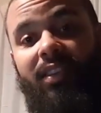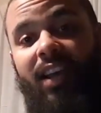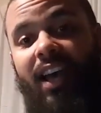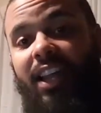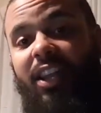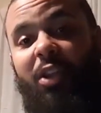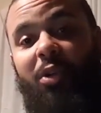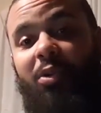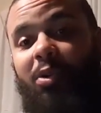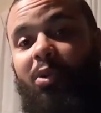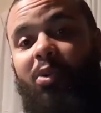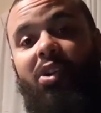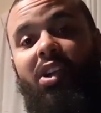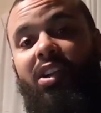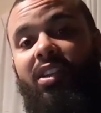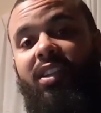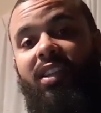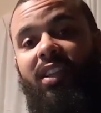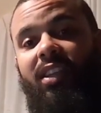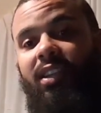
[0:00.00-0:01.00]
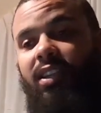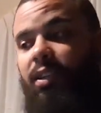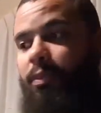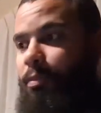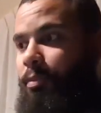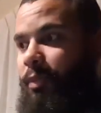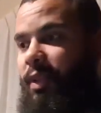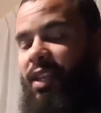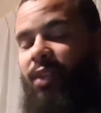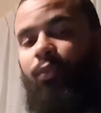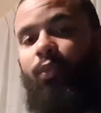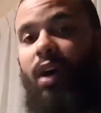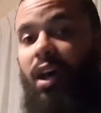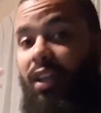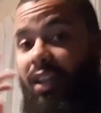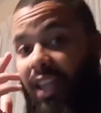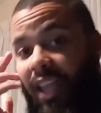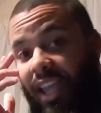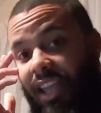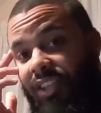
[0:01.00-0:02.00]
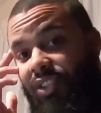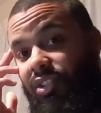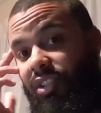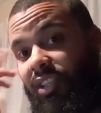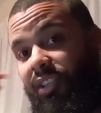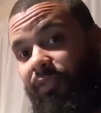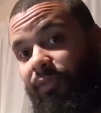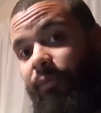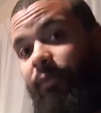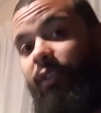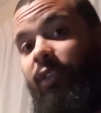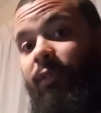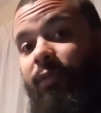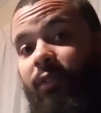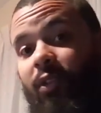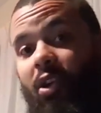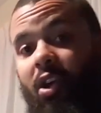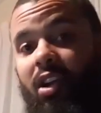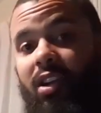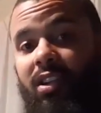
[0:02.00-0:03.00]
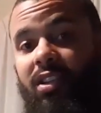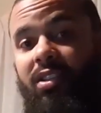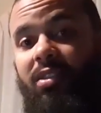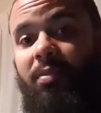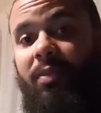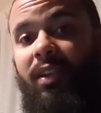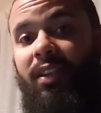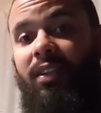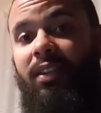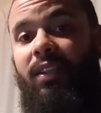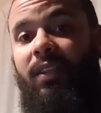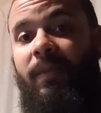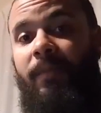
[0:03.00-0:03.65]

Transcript: I don't know nothing. Meanwhile, the angel is full of knowledge, man.